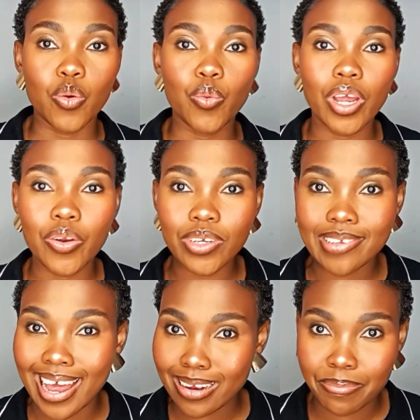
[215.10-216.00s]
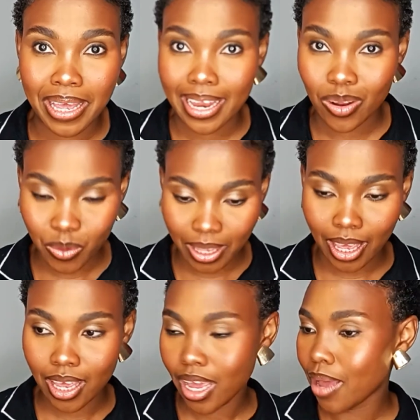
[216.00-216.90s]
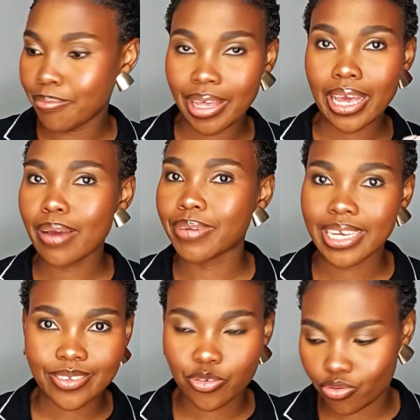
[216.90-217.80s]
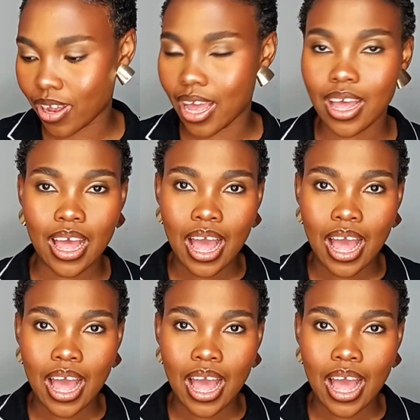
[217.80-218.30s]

We are not done, Pelo, okay? Me, I'm extra.